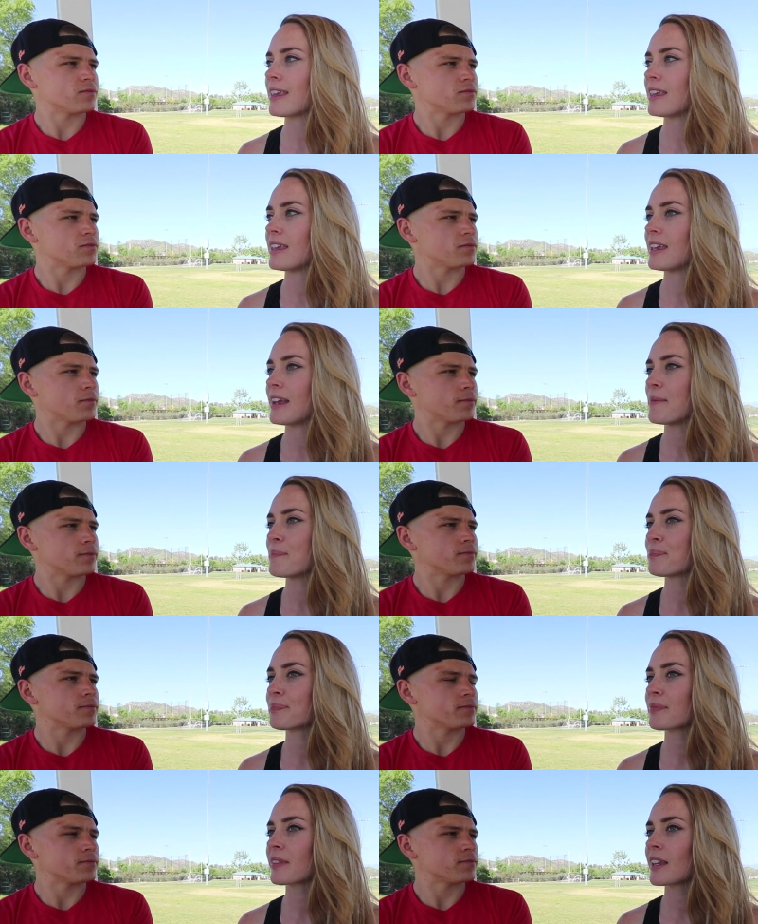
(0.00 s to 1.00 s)
Speaker 1: the
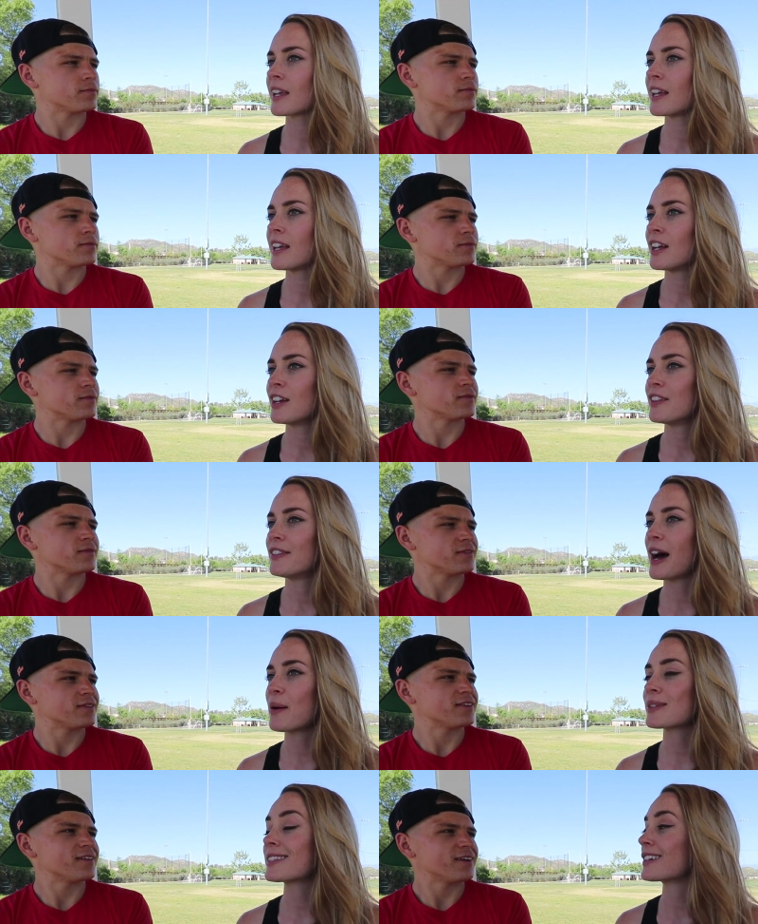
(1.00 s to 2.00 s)

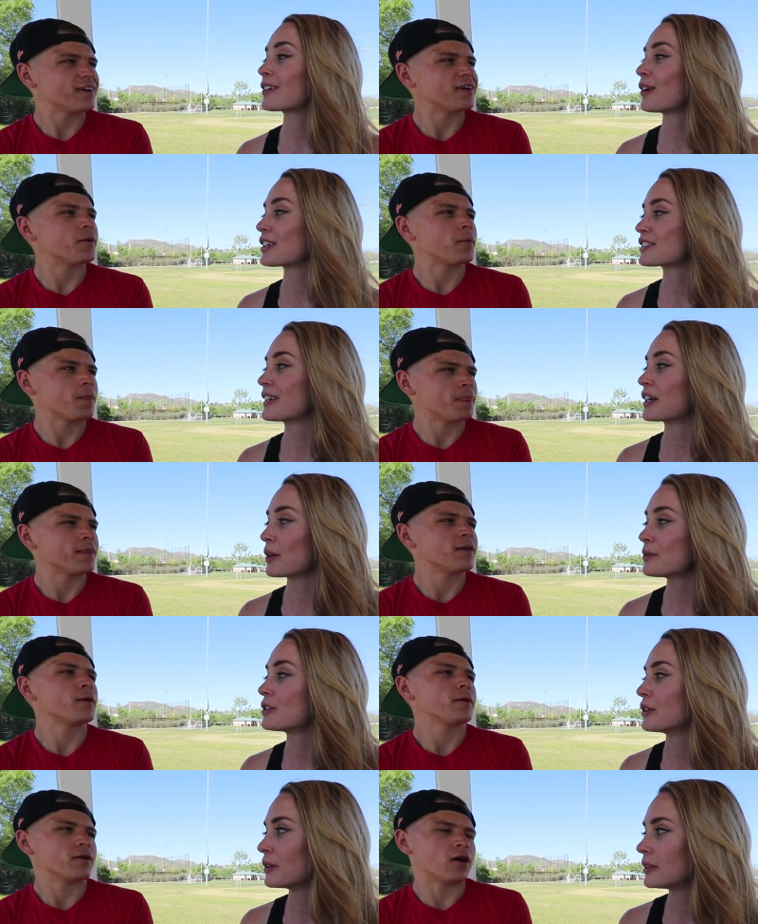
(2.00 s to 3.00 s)
that was the CrossFit
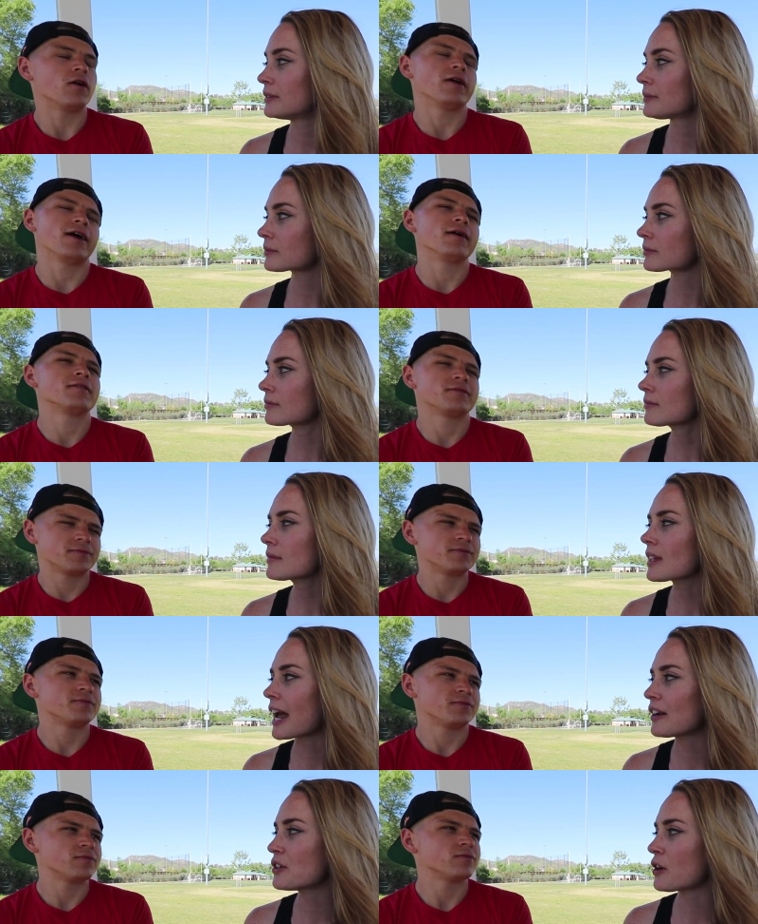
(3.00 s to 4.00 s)
go-to. Oh yeah.
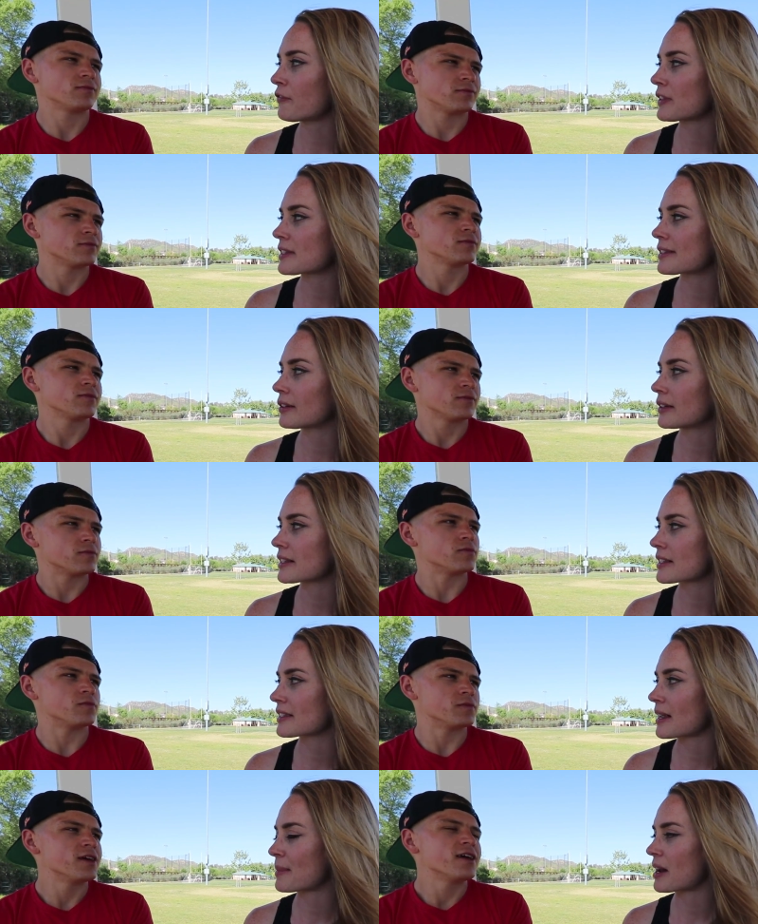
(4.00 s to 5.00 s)
I don't know if it still is
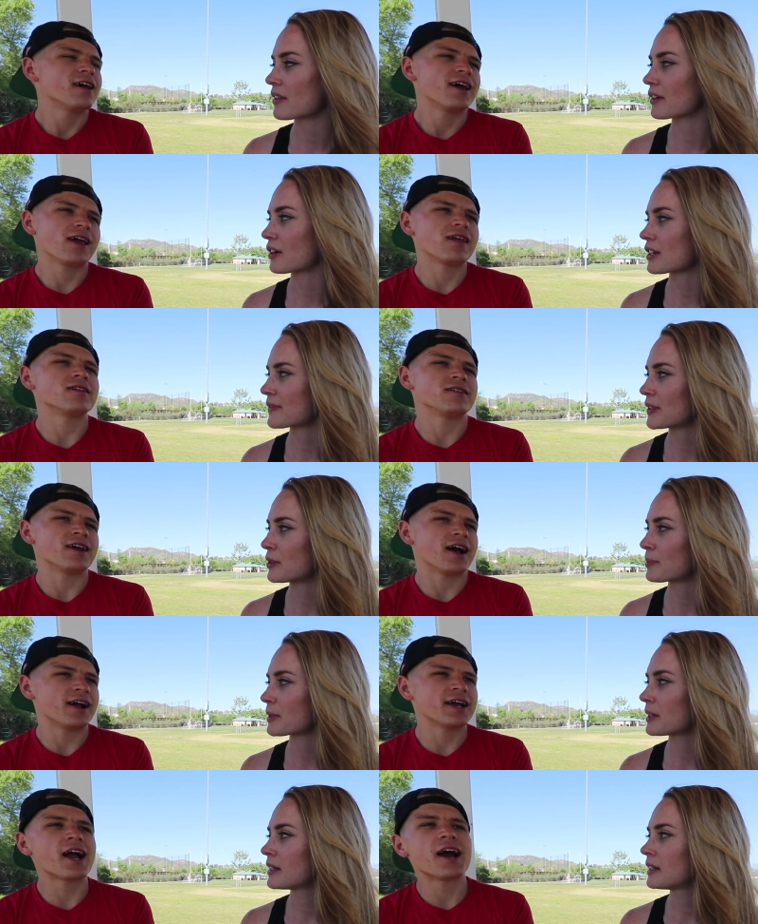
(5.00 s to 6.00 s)
because mm -hmm. I'm mm-hmm. out of the CrossFit. Yeah,
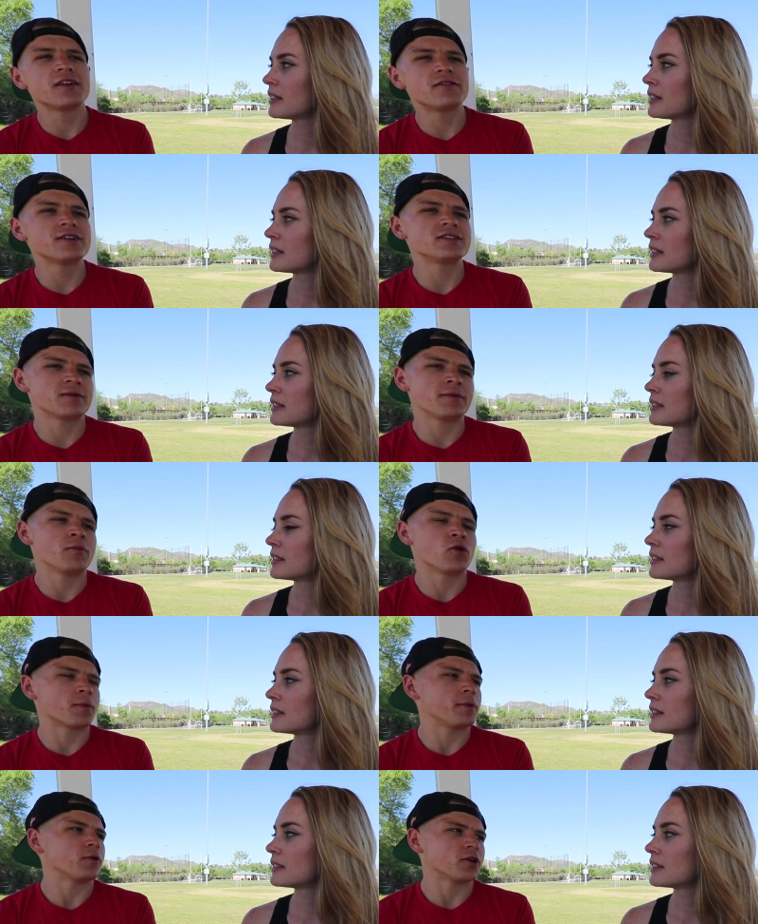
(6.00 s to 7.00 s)
Speaker 2: it kind of is. I mean, more
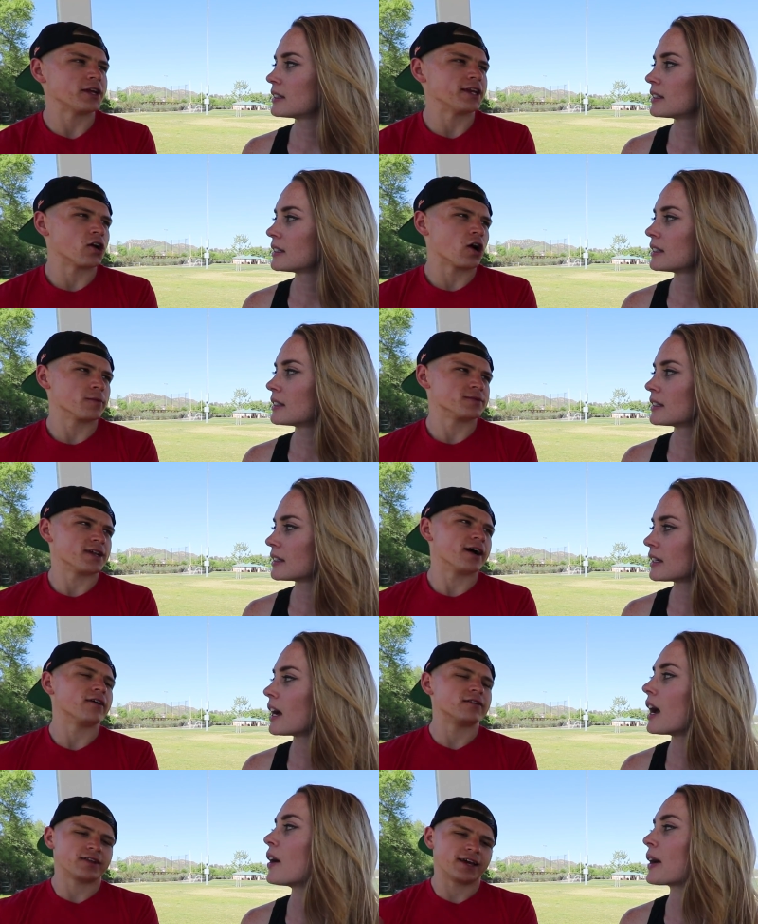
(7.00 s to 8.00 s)
people are eating carbs
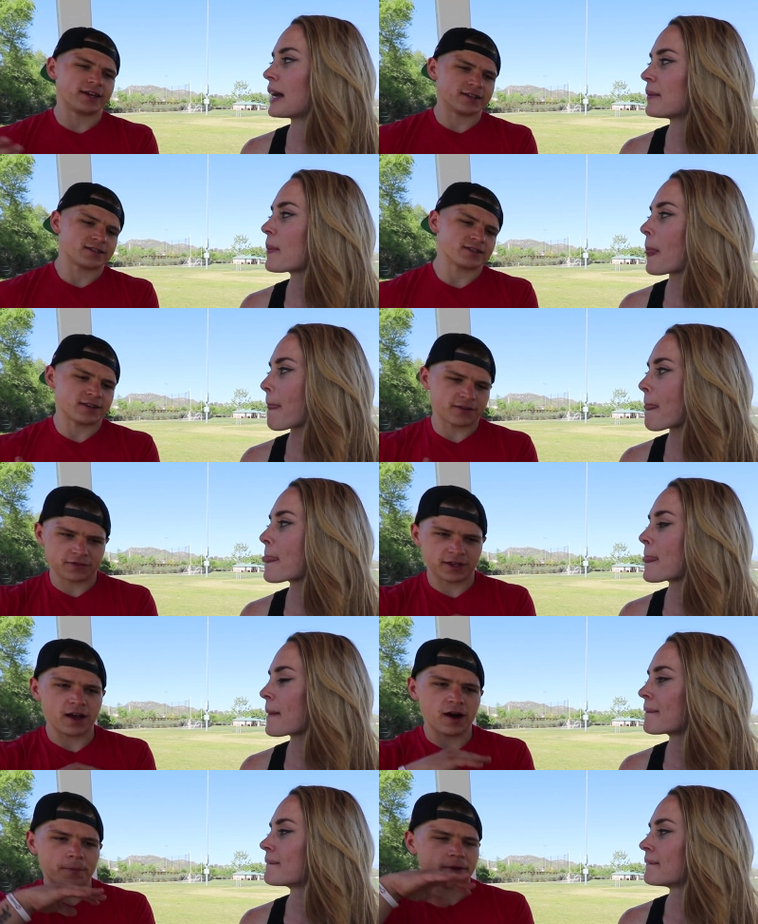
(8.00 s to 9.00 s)
now. Okay. Like, it's
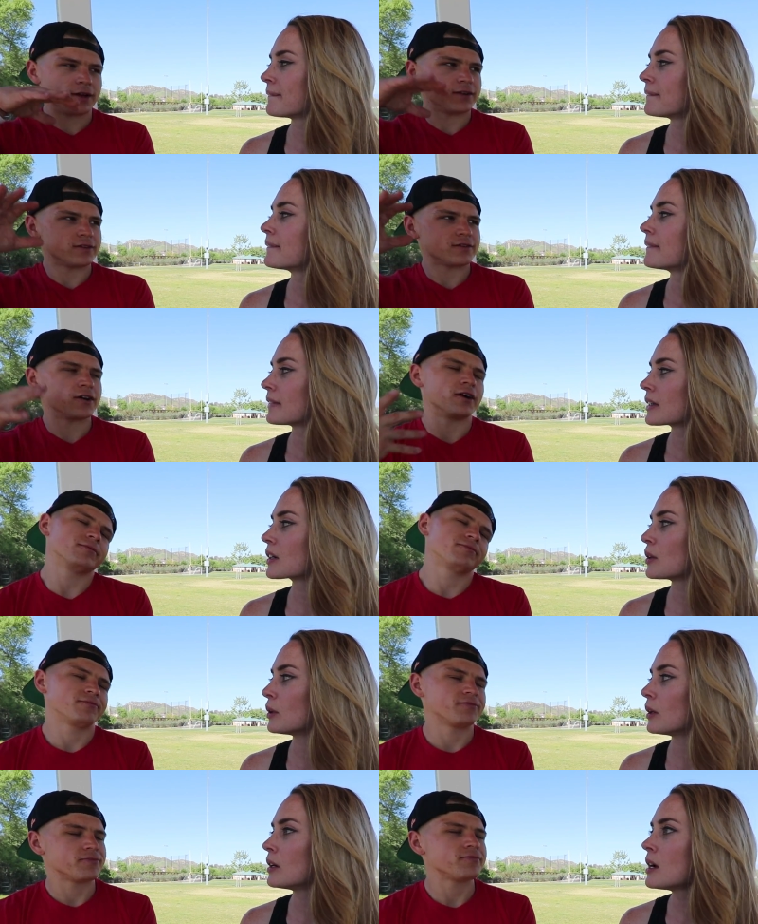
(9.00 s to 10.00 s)
definitely upping. So
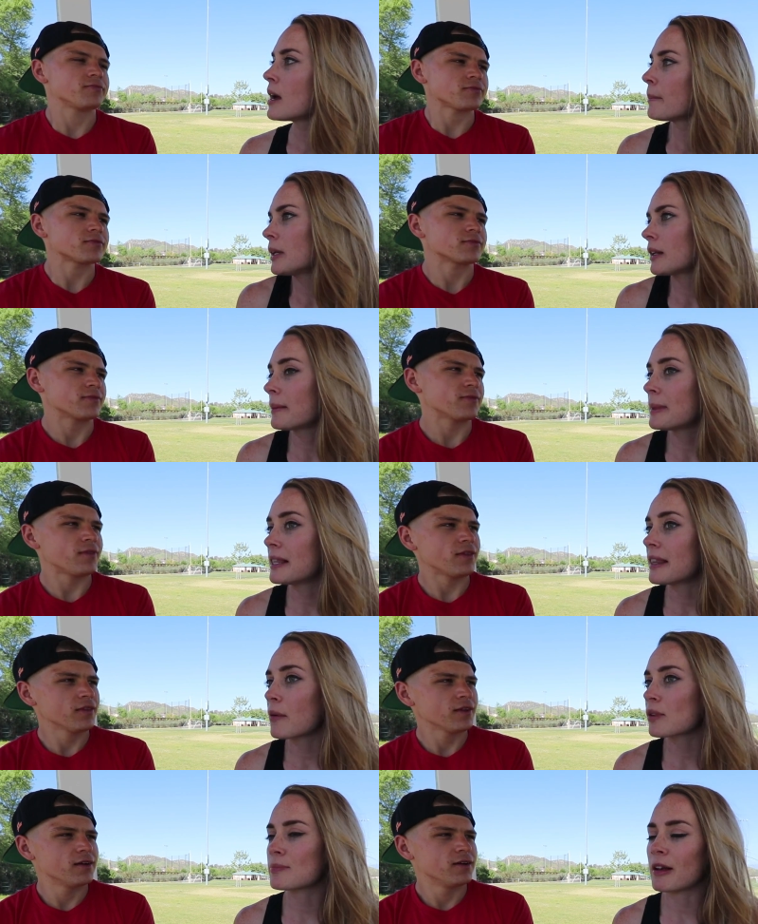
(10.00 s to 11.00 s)
cool.
Speaker 1: But I mean,
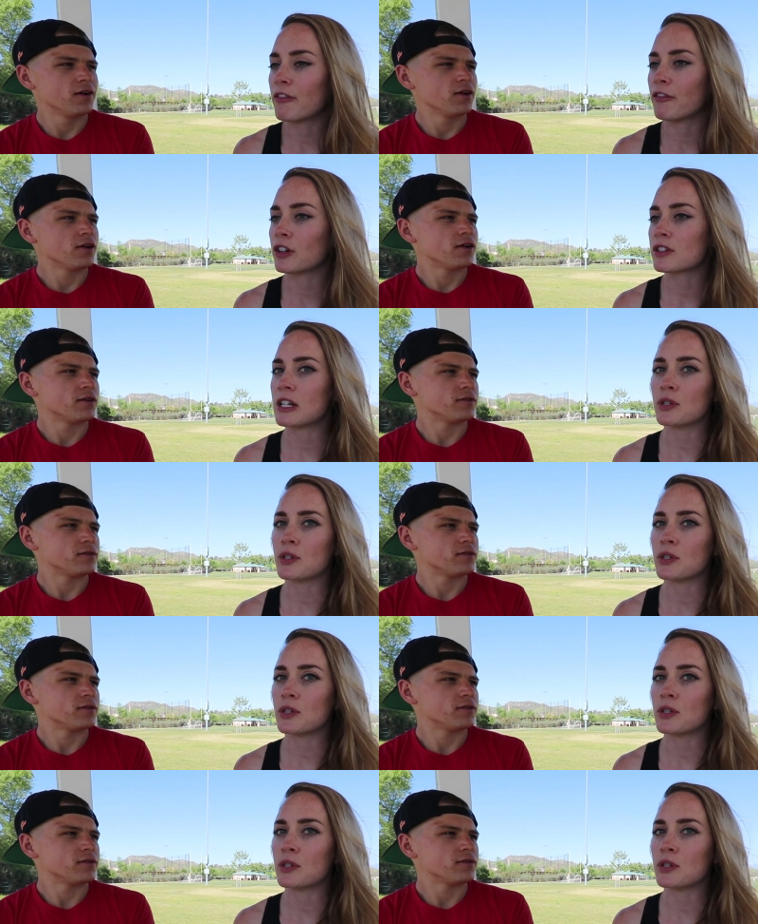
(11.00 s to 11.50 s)
that was my first